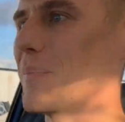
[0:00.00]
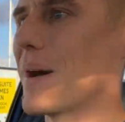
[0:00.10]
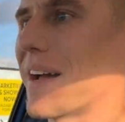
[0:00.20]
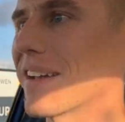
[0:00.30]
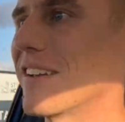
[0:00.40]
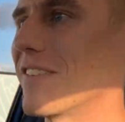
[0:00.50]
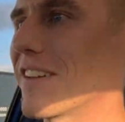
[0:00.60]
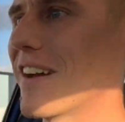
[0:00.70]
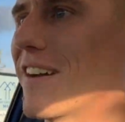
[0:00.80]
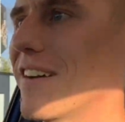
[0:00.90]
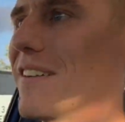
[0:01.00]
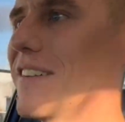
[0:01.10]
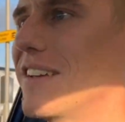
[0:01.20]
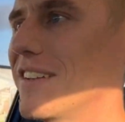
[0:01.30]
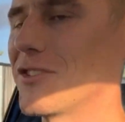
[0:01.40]
back of the car
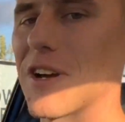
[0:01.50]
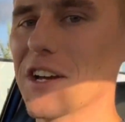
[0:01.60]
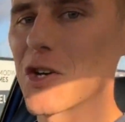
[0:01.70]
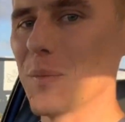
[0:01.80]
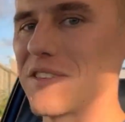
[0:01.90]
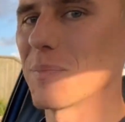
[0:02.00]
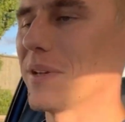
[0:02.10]
try to come into